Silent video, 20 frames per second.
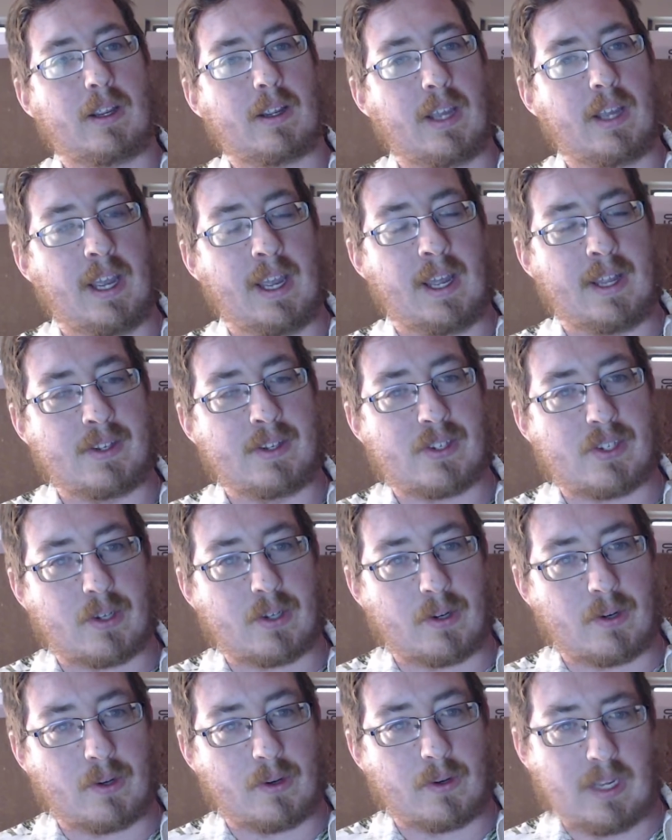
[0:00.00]
And
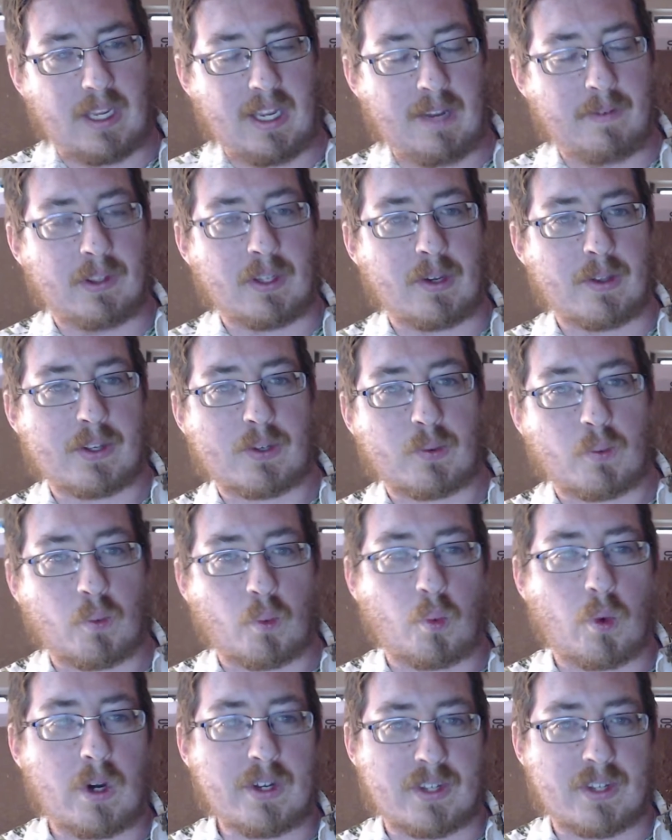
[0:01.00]
so even though this
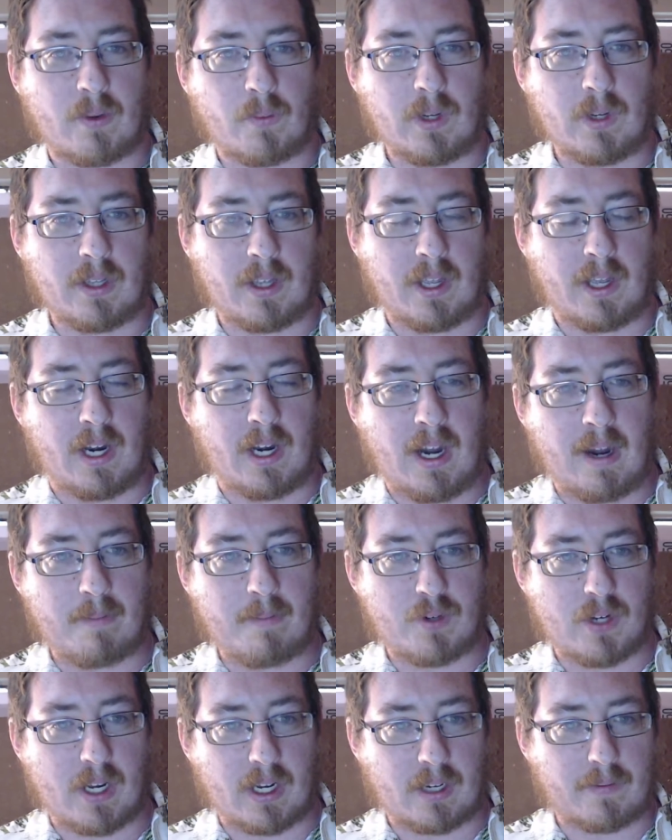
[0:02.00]
wasn't really an
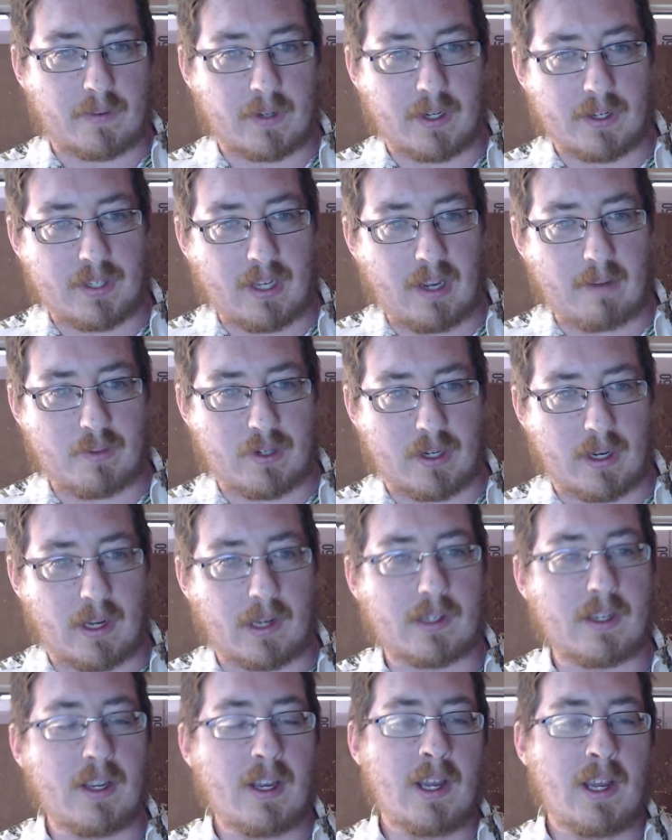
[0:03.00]
object for a subject,